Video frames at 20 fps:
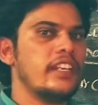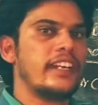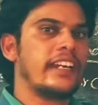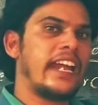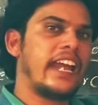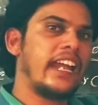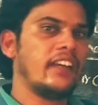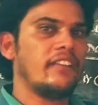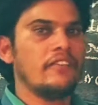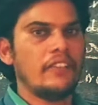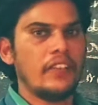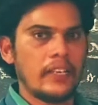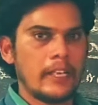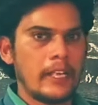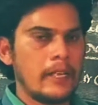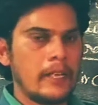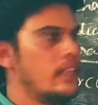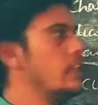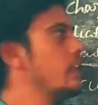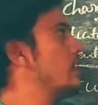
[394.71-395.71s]
a random
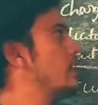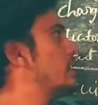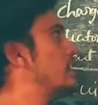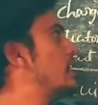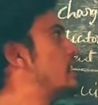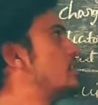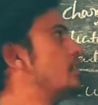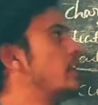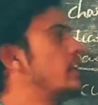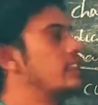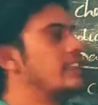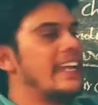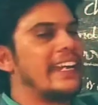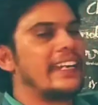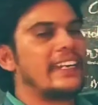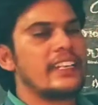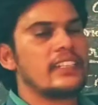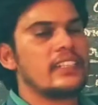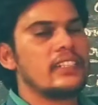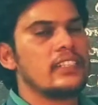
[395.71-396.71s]
way. That's why the
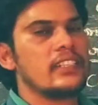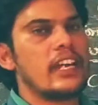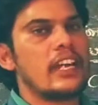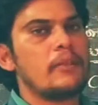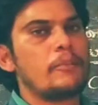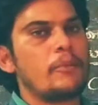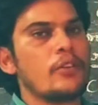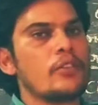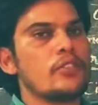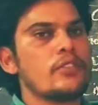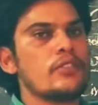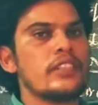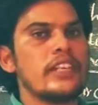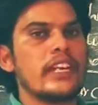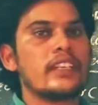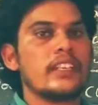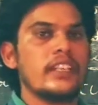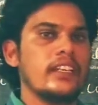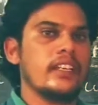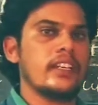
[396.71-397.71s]
electricity not produced
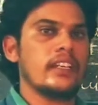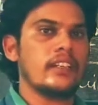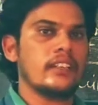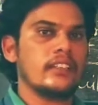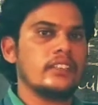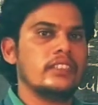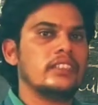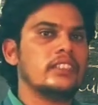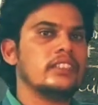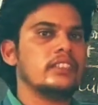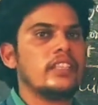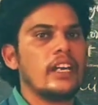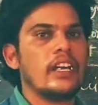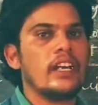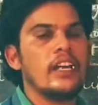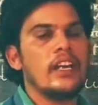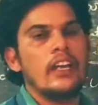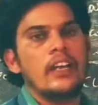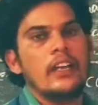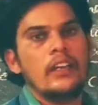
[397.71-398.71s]
at here. This is
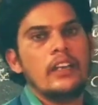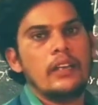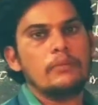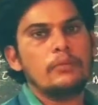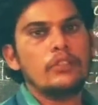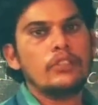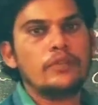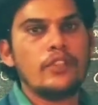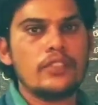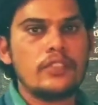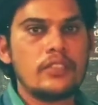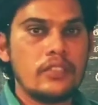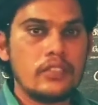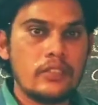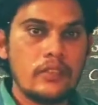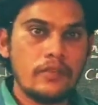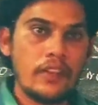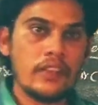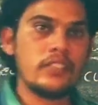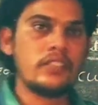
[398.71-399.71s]
the about
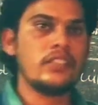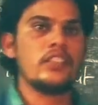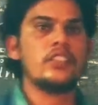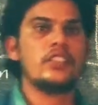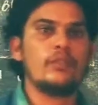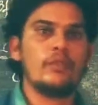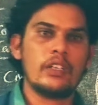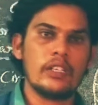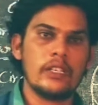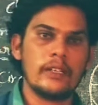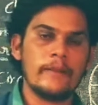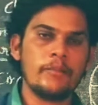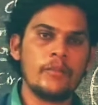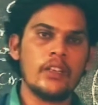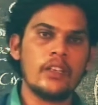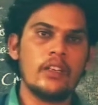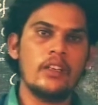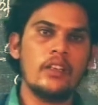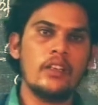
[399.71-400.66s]
first situation,